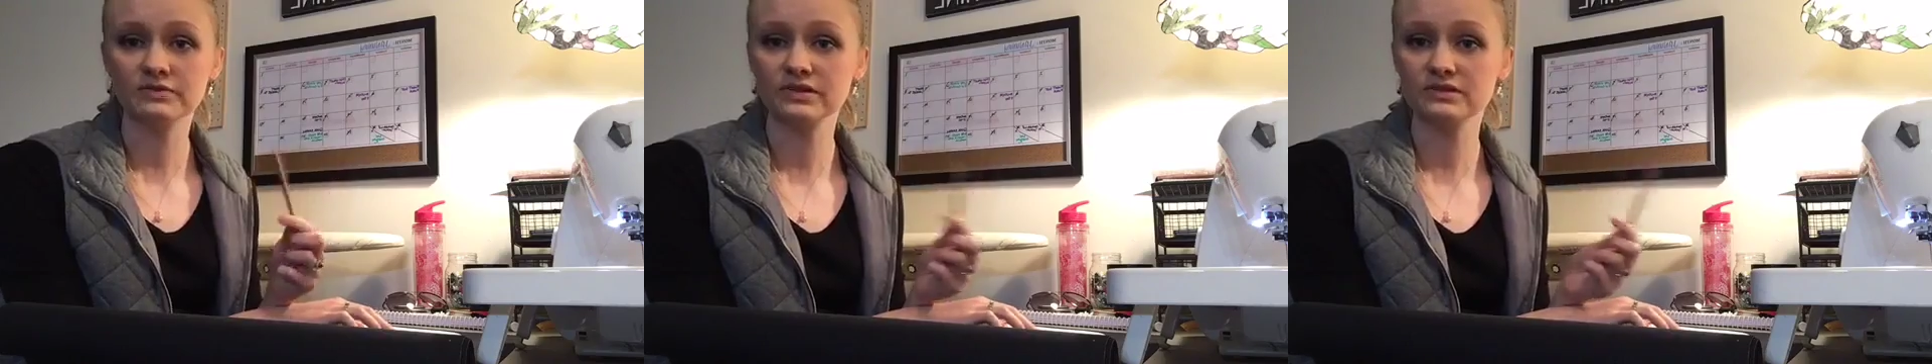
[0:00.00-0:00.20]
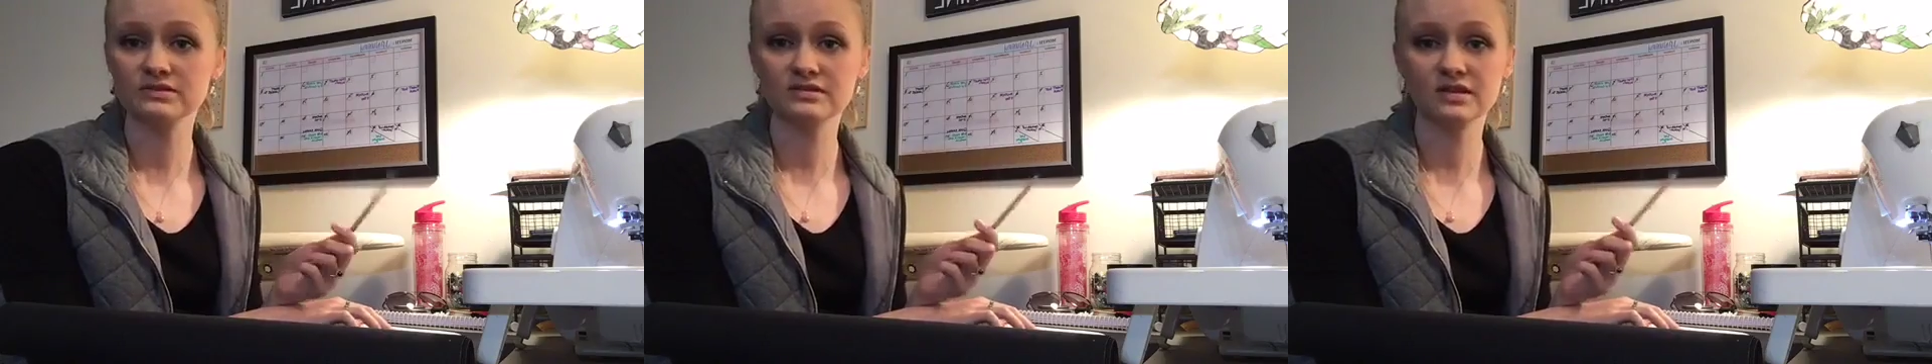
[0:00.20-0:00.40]

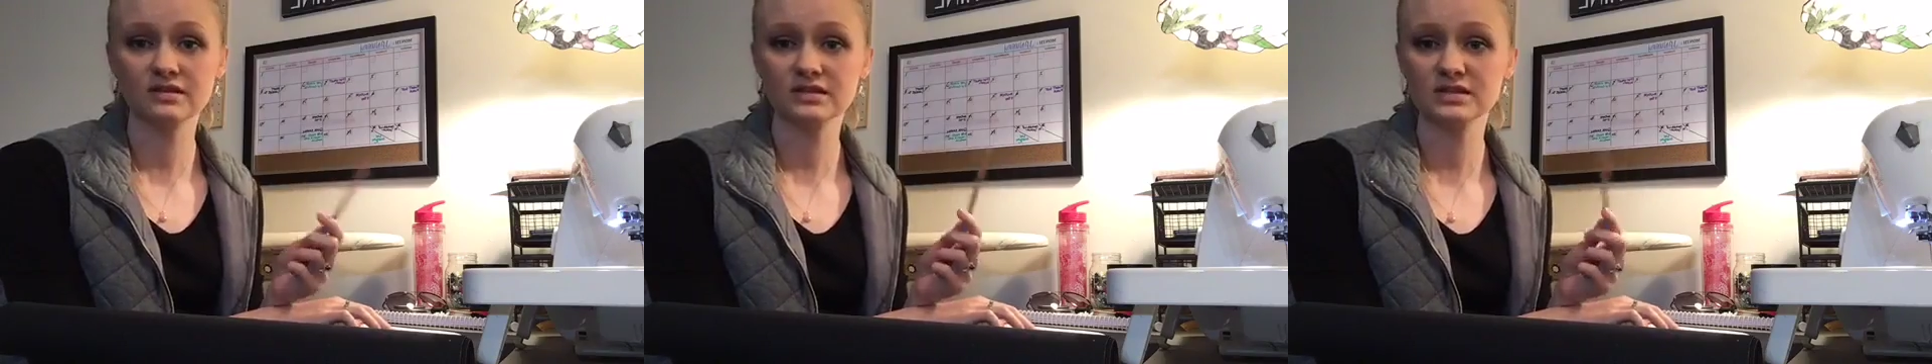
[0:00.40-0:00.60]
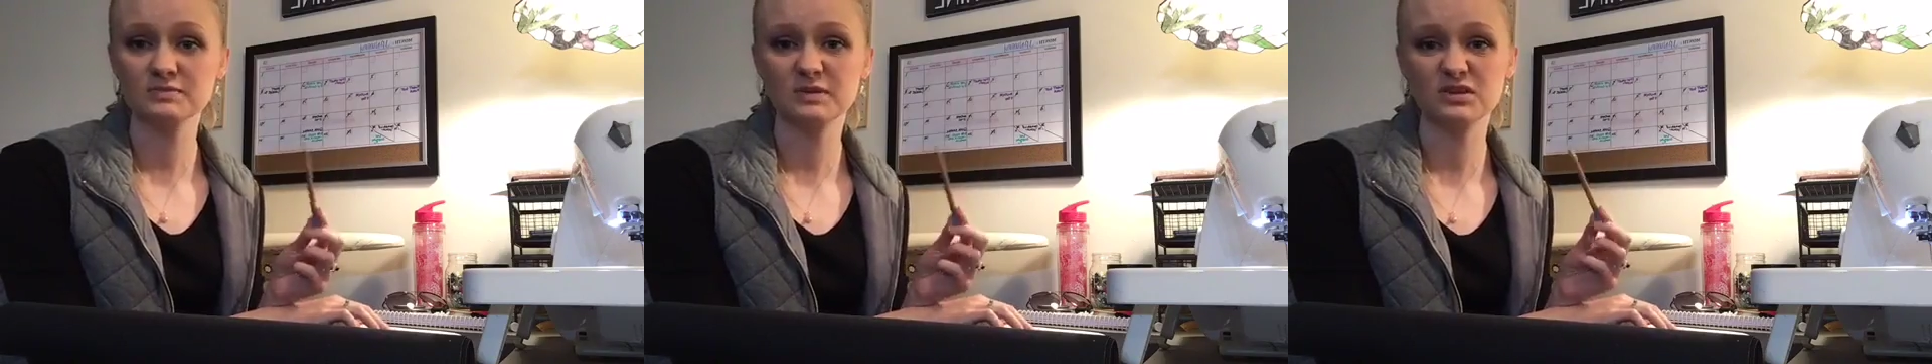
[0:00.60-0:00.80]
There's
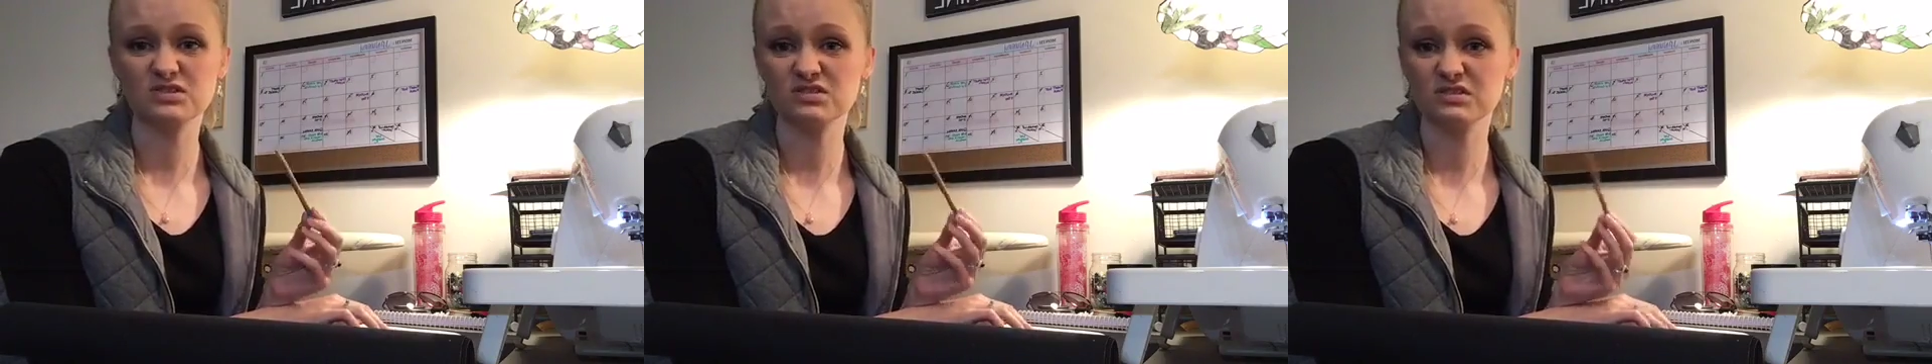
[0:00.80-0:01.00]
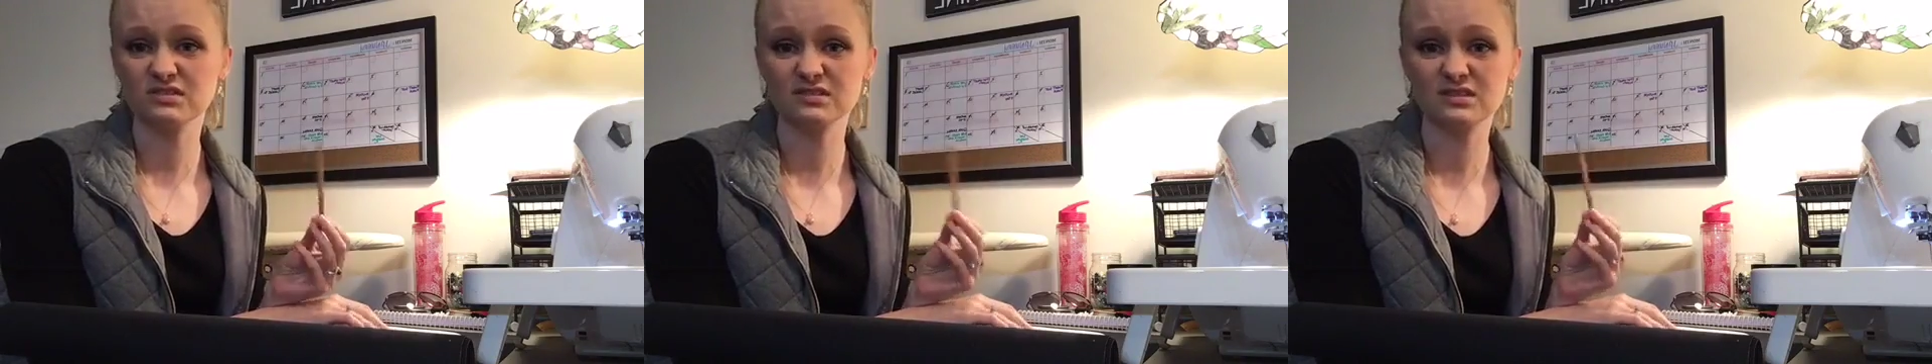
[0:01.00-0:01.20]
nothing
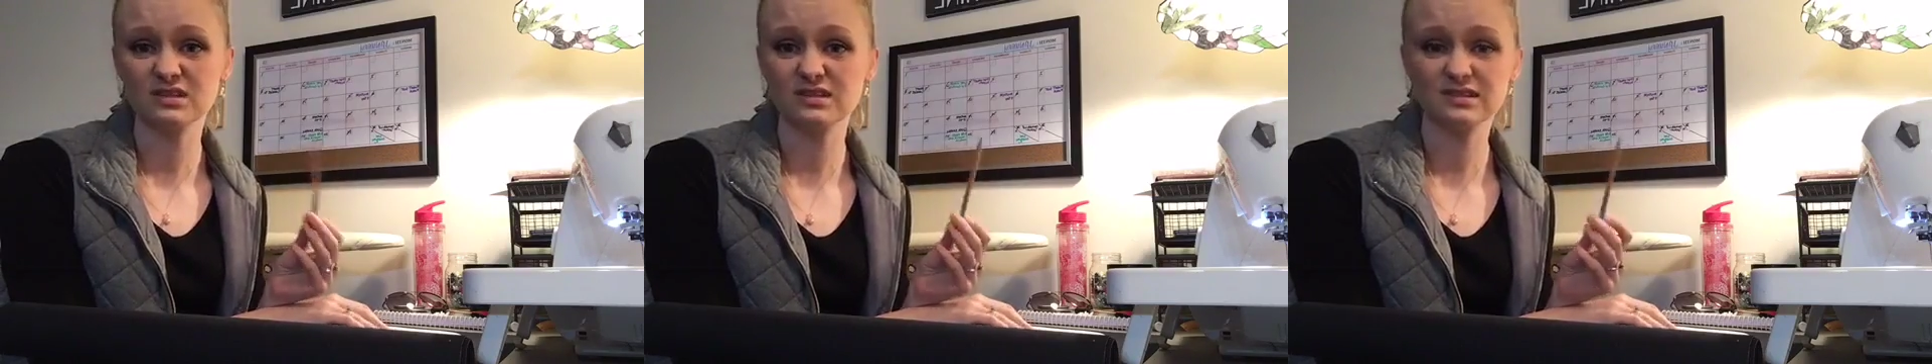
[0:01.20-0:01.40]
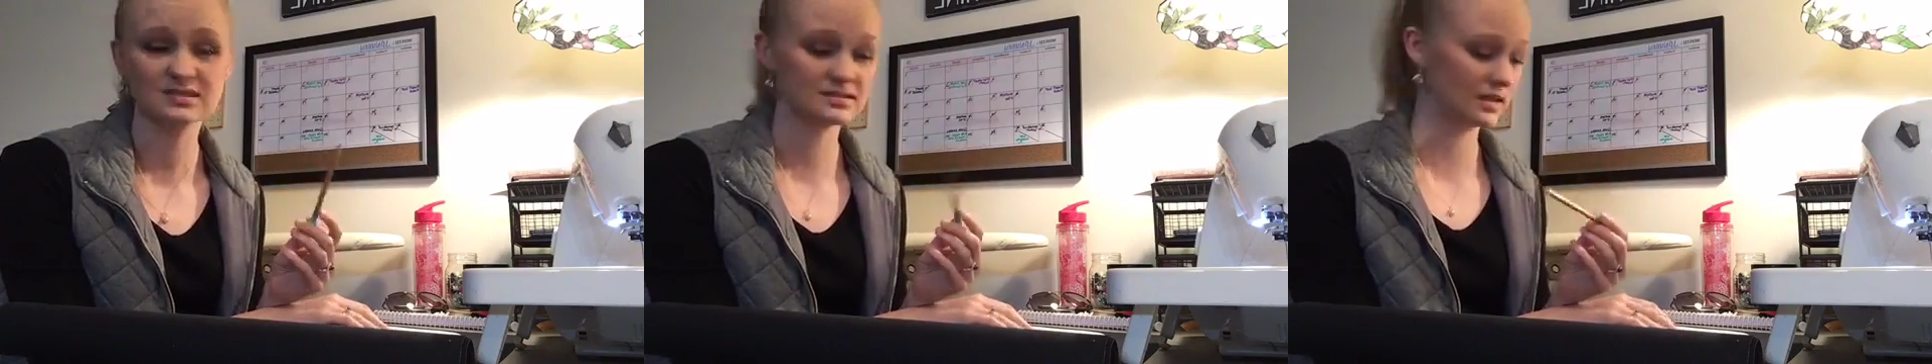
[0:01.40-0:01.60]
special to
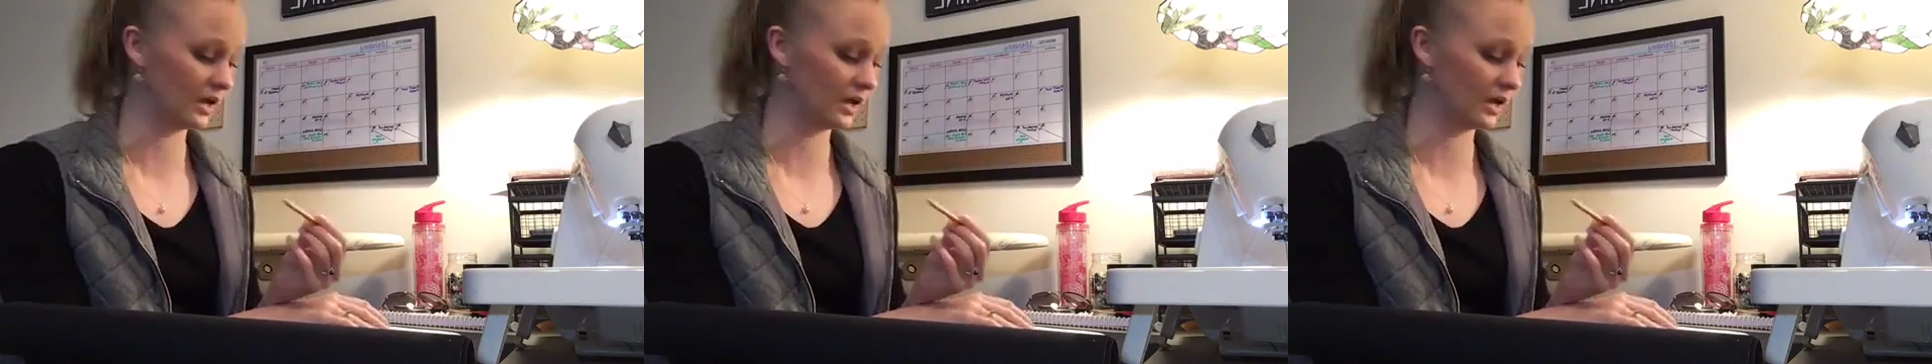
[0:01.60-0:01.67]
this